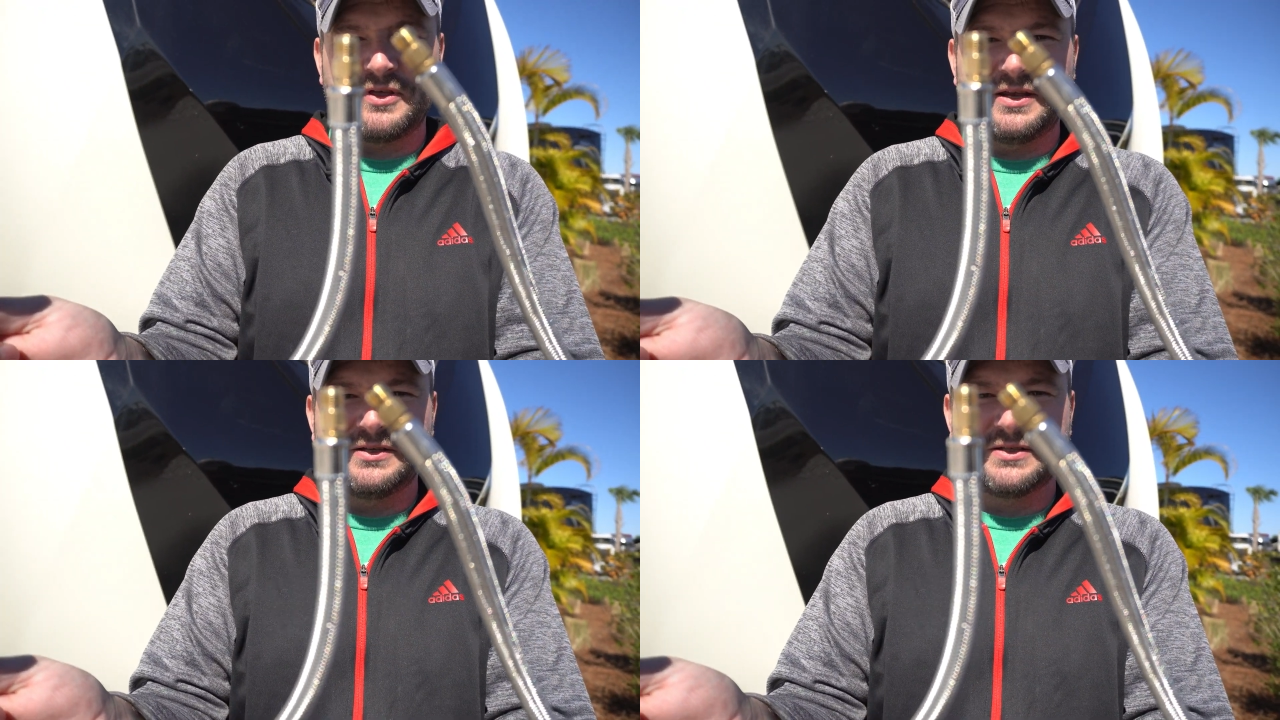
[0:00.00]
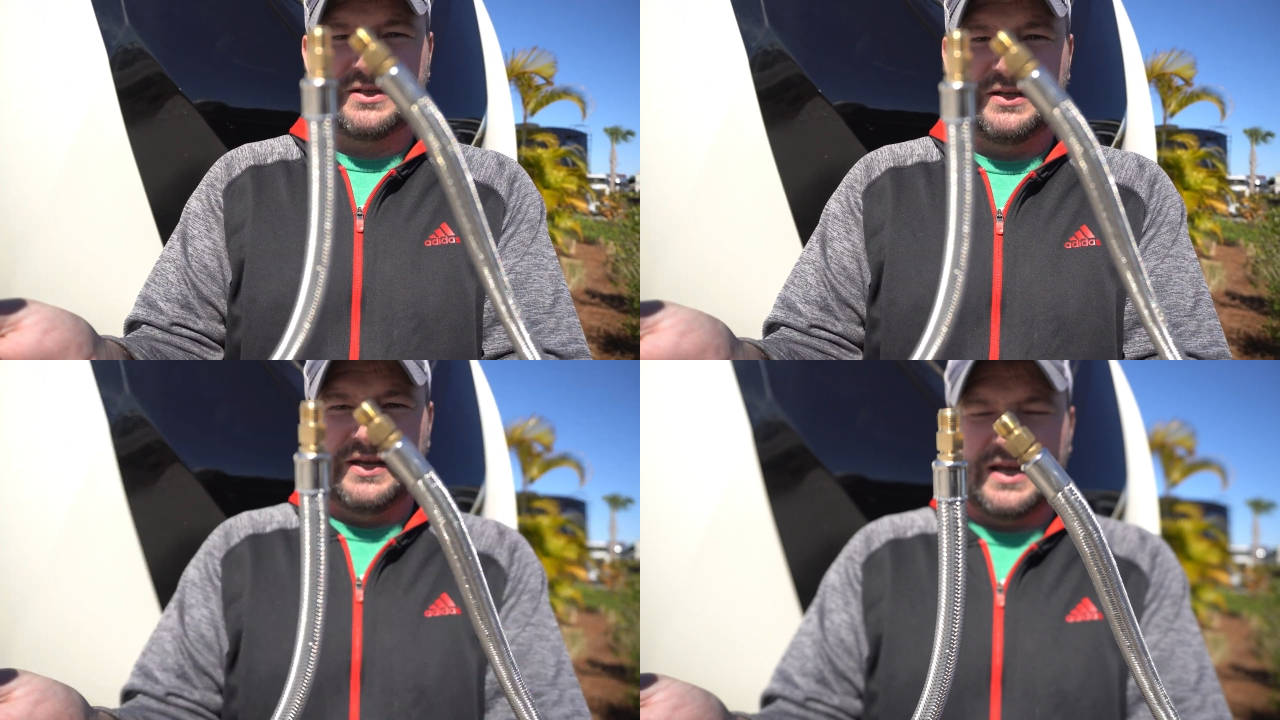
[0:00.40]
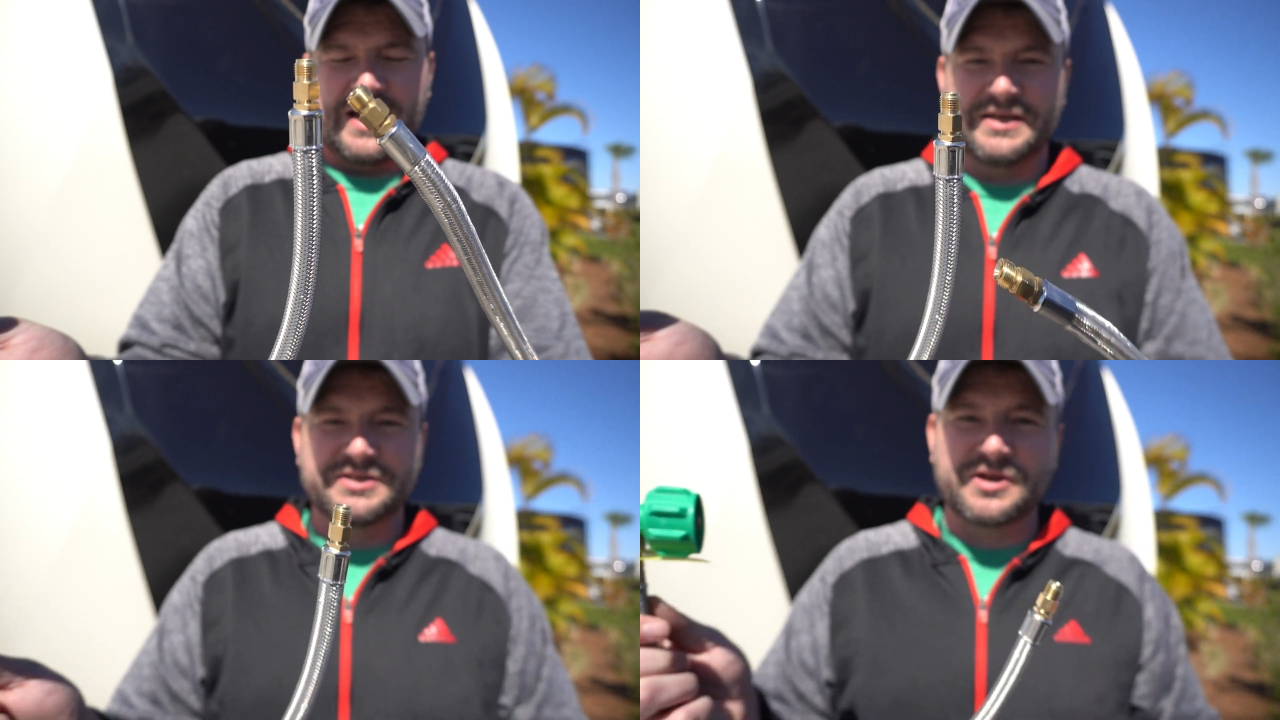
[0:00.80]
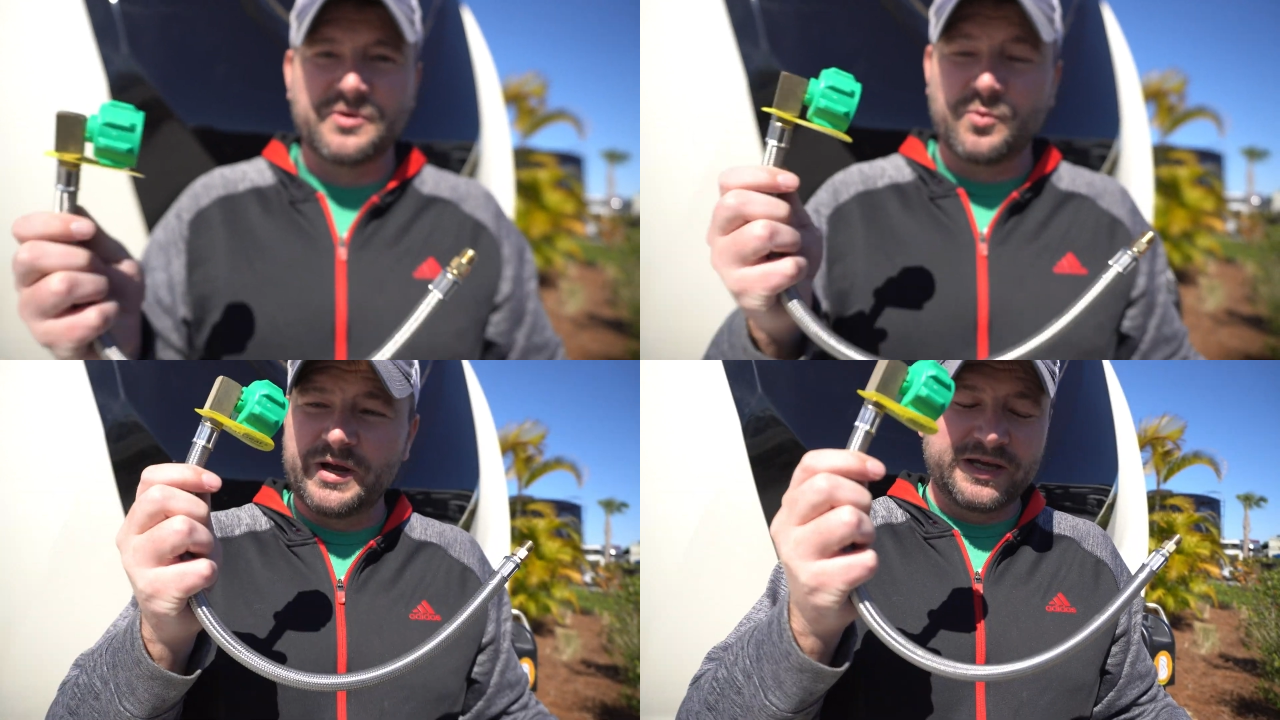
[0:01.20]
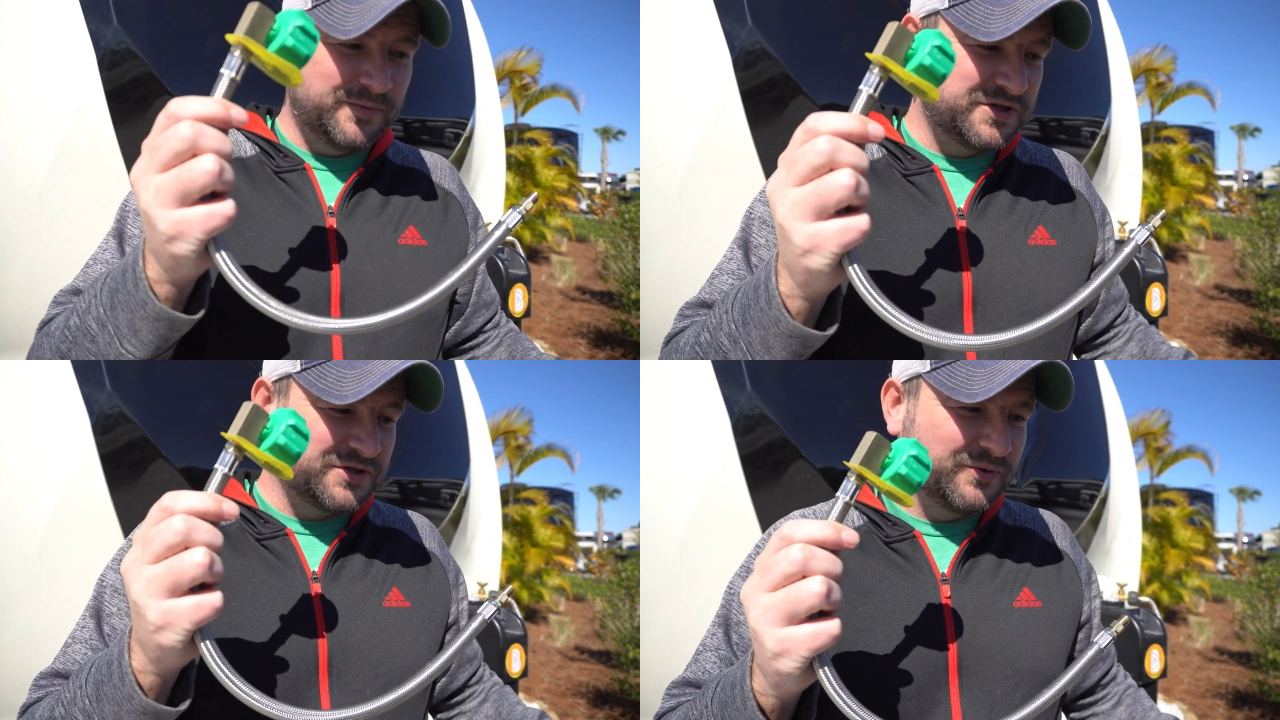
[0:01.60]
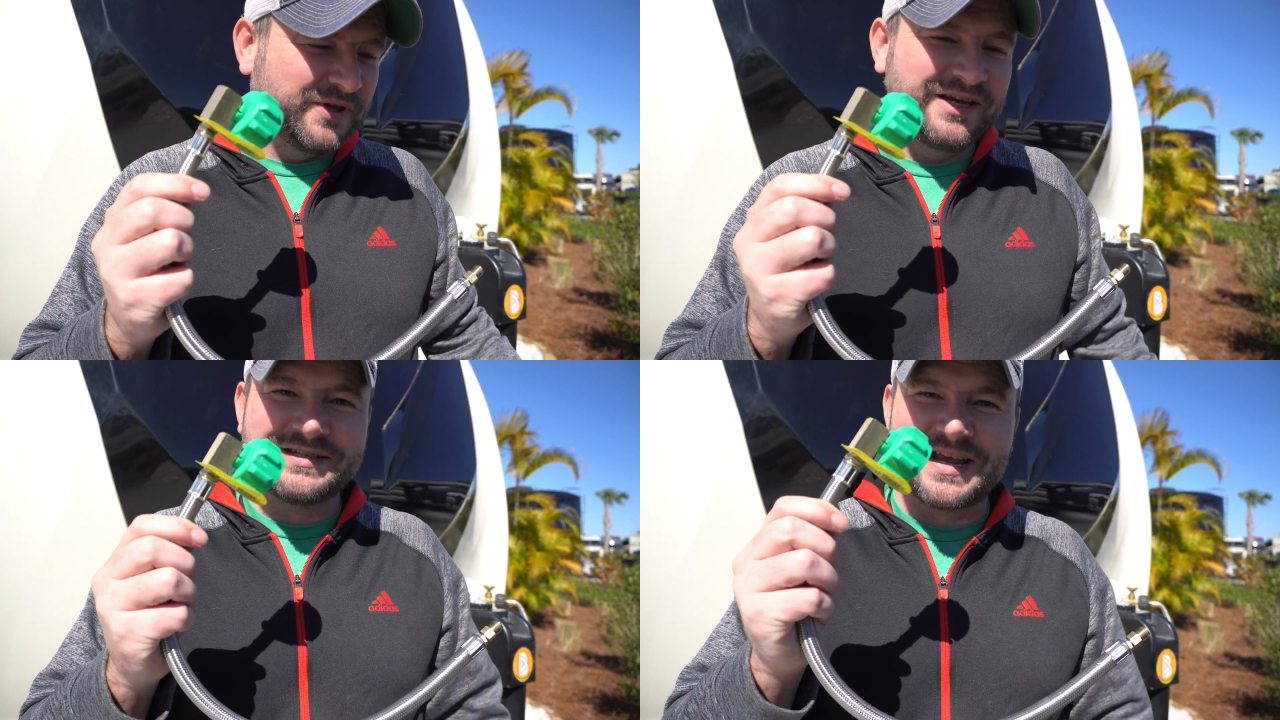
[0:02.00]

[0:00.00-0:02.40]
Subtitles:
ends, And so we're going to install these,